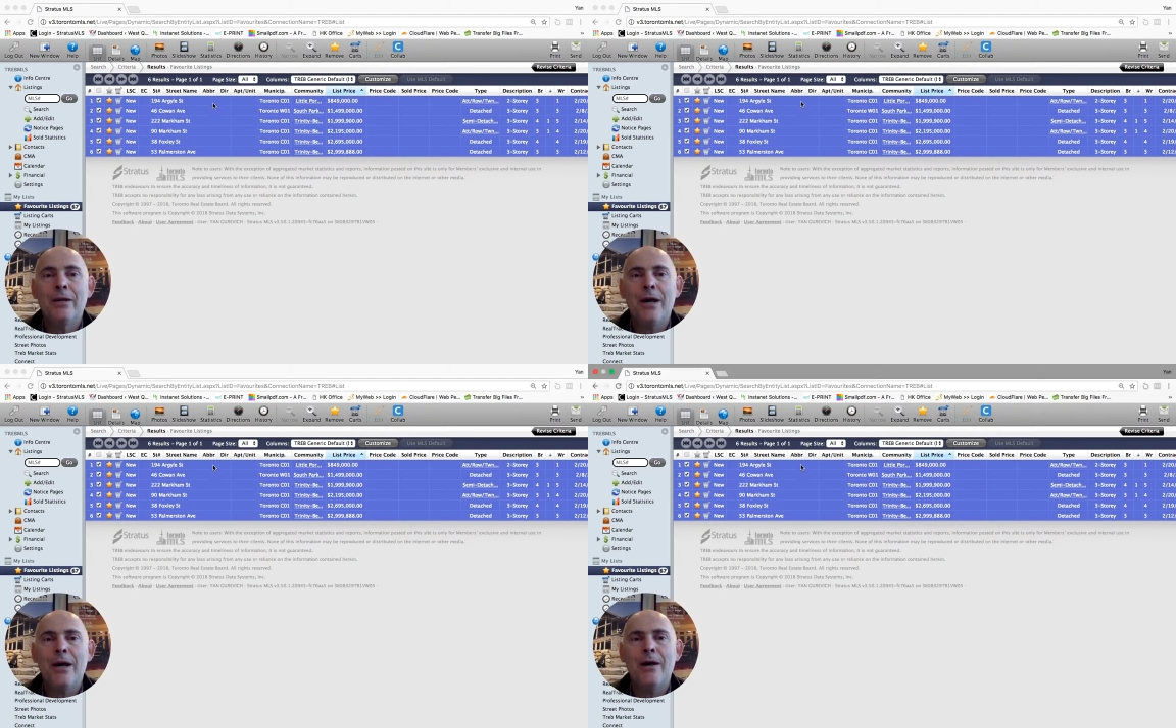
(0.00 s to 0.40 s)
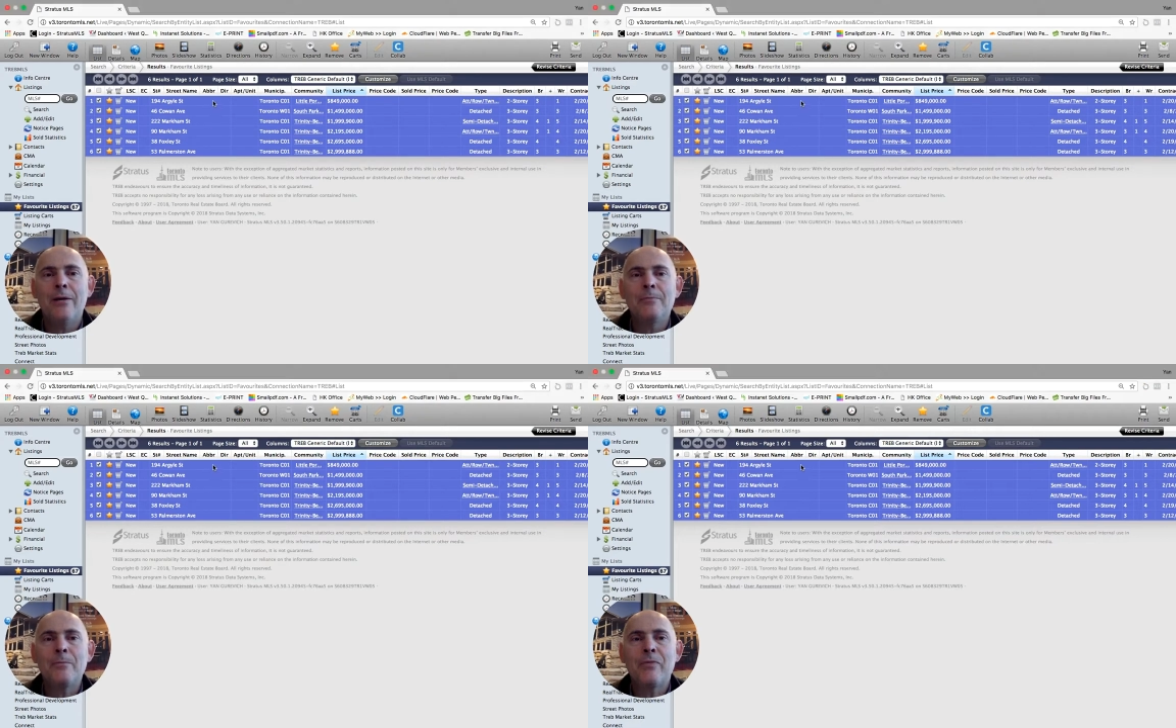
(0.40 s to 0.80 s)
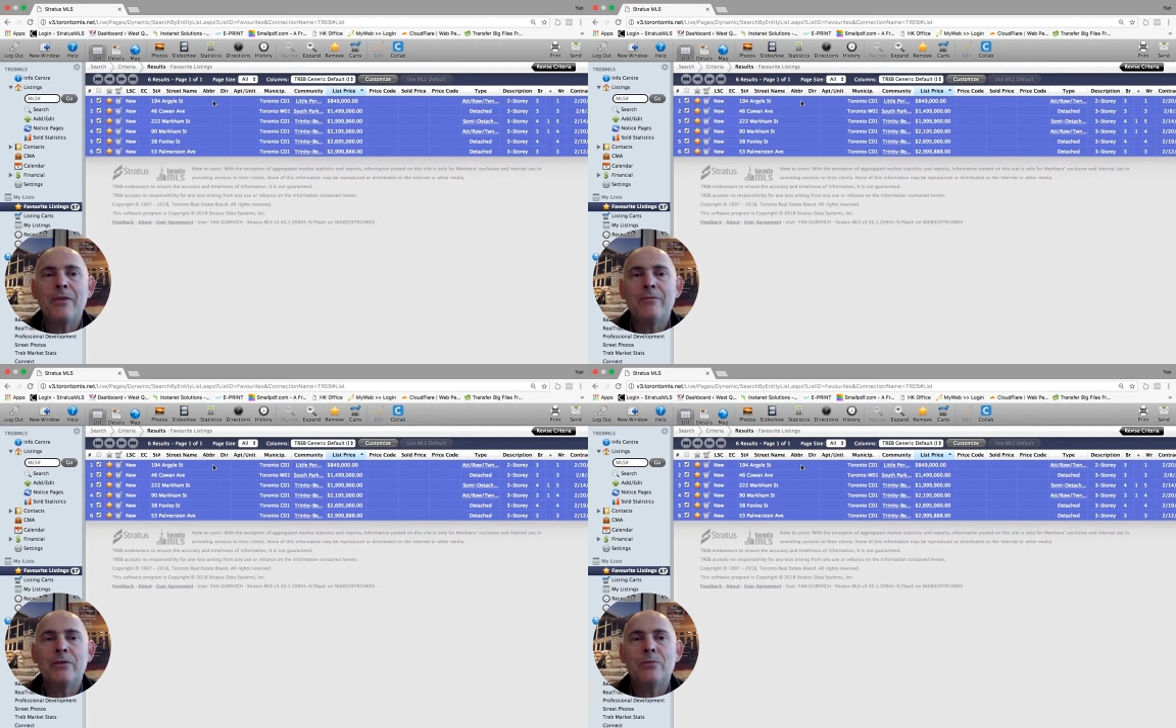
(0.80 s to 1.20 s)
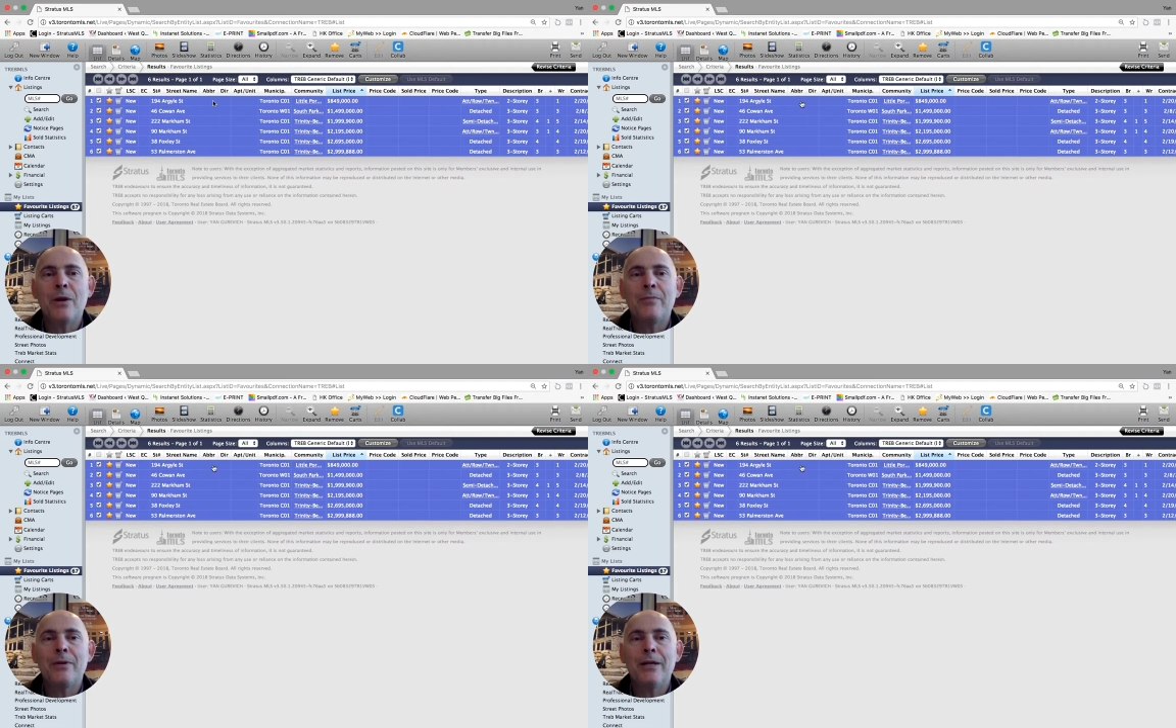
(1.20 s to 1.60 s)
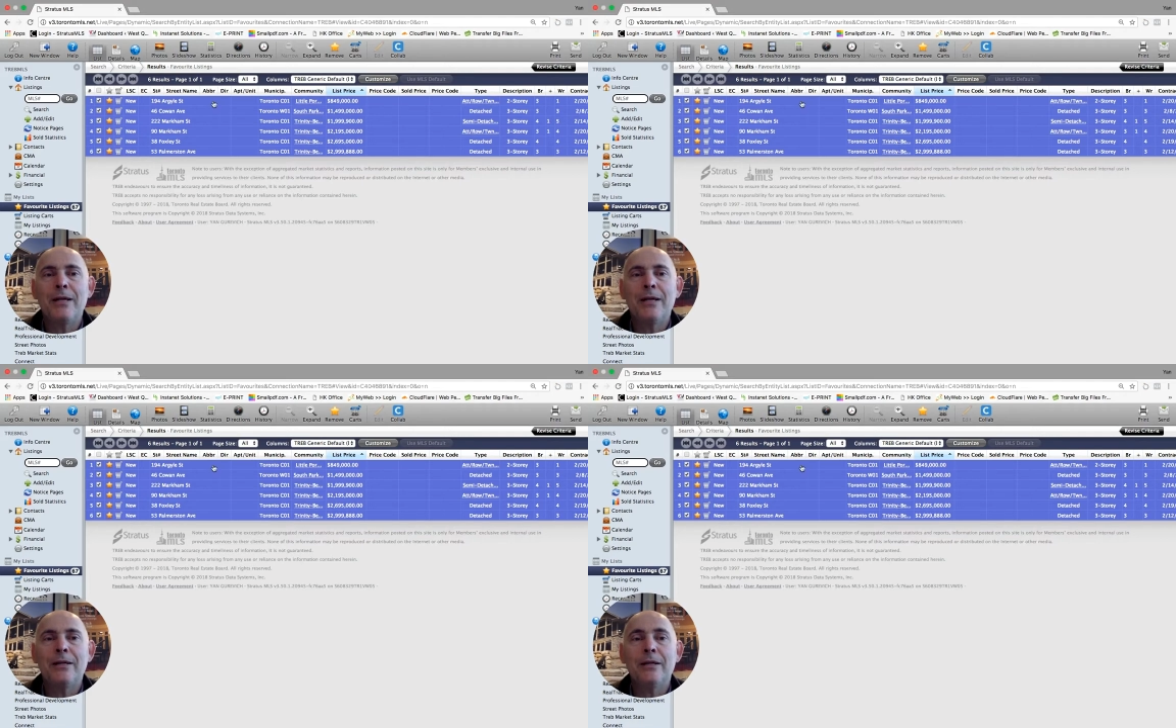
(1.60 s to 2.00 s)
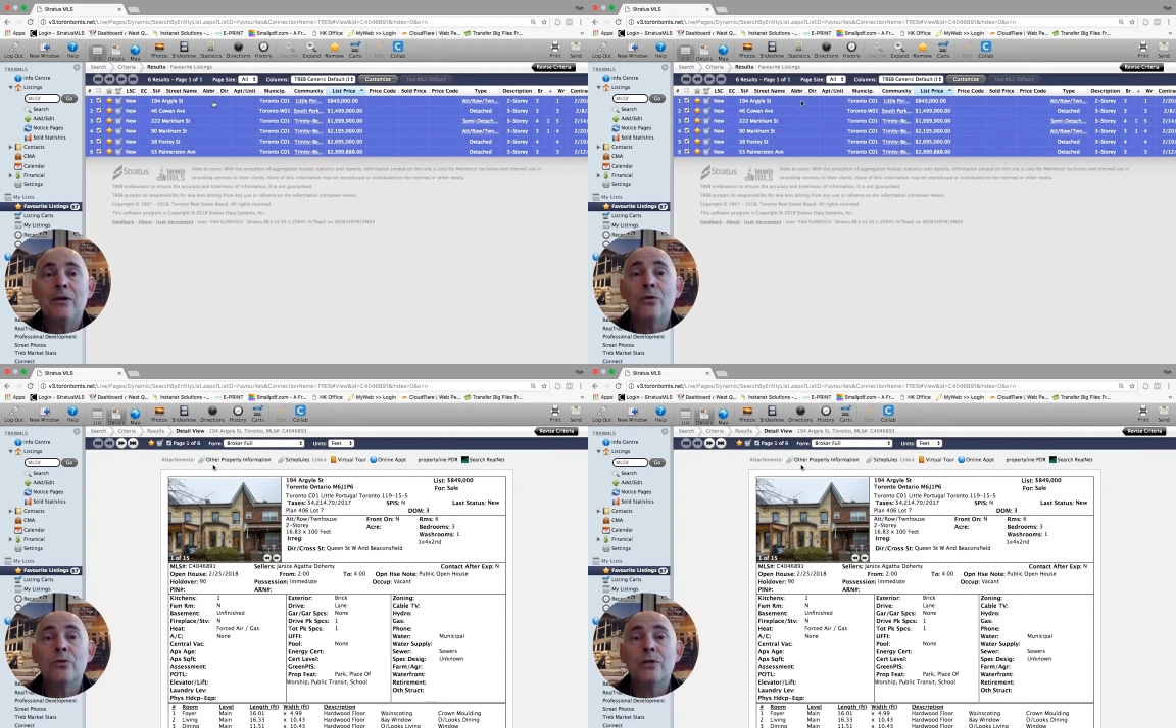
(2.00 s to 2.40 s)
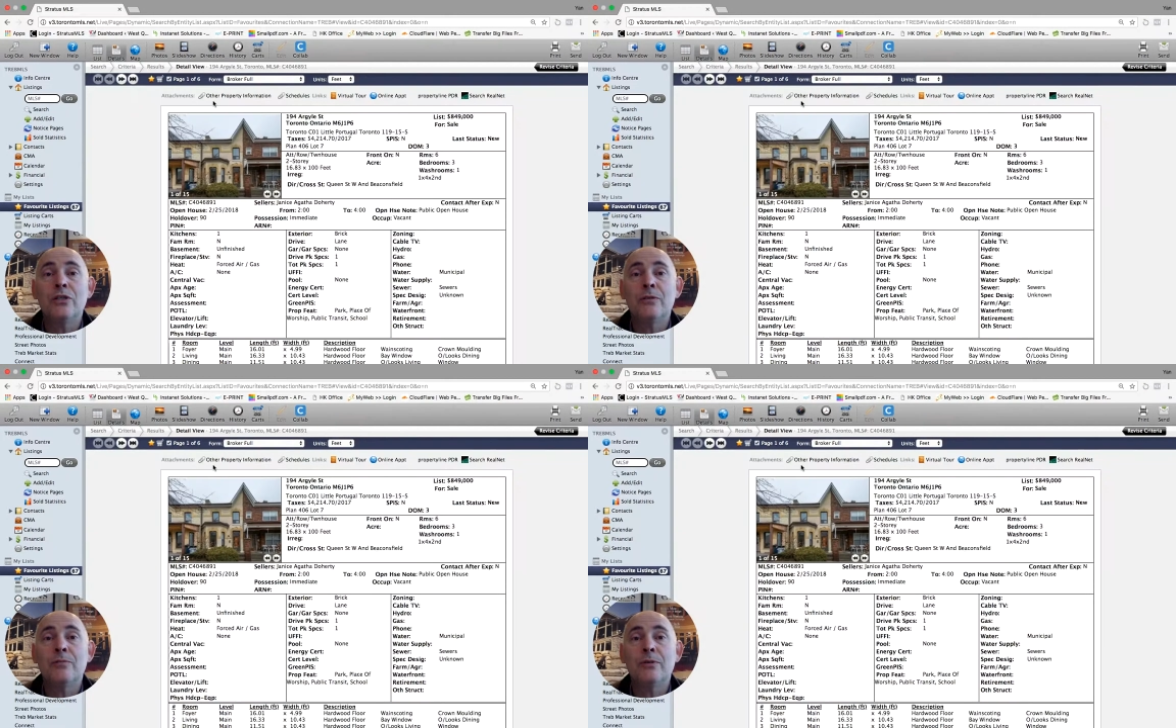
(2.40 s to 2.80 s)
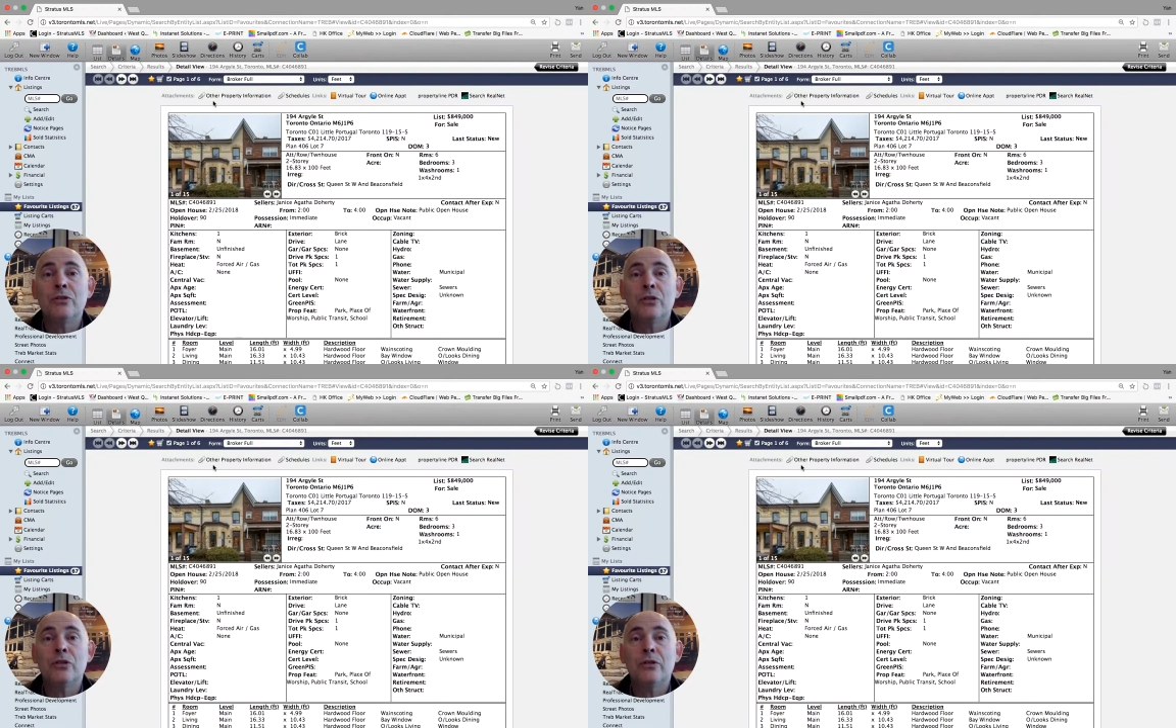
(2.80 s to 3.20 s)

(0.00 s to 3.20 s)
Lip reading: First property, I'm going to go cheapest